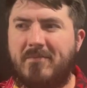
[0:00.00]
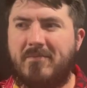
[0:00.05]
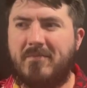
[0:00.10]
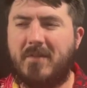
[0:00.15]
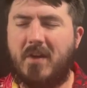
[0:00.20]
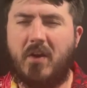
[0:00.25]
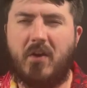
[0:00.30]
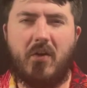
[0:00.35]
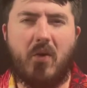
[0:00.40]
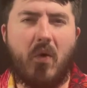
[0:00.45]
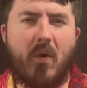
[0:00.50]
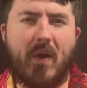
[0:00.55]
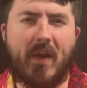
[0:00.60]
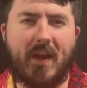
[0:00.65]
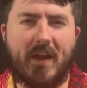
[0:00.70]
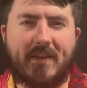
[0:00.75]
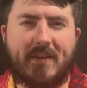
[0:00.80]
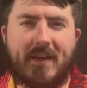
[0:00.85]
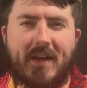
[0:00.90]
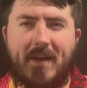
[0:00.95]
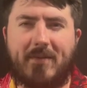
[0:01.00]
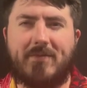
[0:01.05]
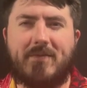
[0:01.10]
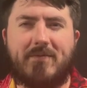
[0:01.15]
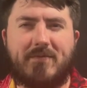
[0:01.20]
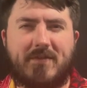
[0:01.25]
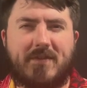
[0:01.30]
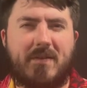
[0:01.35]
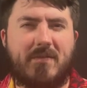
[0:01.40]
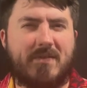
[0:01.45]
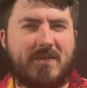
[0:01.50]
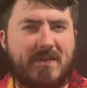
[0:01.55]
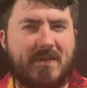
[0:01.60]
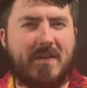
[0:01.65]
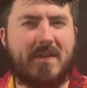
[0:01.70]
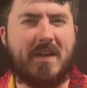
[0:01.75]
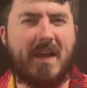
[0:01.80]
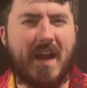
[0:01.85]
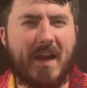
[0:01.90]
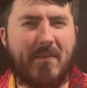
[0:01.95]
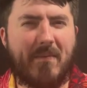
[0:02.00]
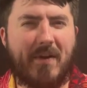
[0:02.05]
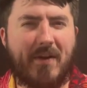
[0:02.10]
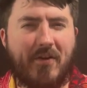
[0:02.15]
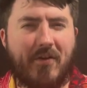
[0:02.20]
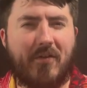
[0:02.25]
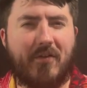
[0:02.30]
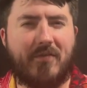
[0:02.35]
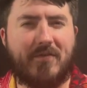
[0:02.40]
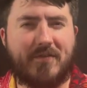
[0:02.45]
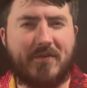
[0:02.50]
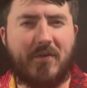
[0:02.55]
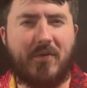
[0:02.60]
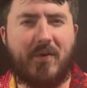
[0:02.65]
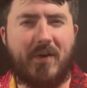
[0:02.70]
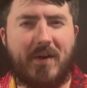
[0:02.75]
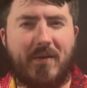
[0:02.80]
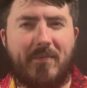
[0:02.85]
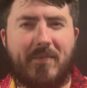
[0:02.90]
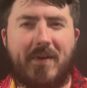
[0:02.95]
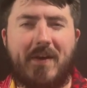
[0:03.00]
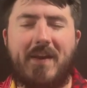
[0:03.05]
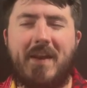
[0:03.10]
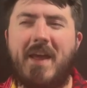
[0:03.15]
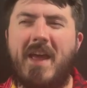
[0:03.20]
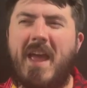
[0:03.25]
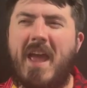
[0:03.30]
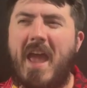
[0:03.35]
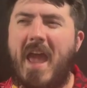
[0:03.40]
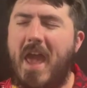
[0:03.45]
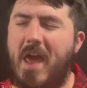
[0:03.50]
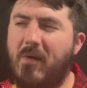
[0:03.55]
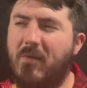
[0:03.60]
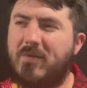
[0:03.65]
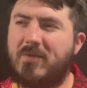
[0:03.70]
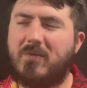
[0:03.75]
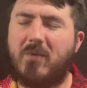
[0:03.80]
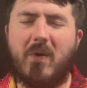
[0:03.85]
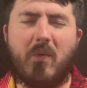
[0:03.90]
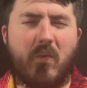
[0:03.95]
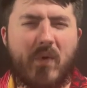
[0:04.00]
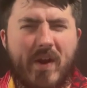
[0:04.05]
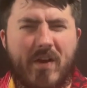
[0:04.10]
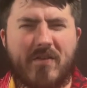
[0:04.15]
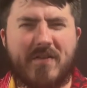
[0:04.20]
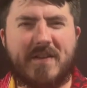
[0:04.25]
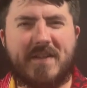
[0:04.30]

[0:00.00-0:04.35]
annoying at times. It was got on my nerves quite a bit. And it was weird to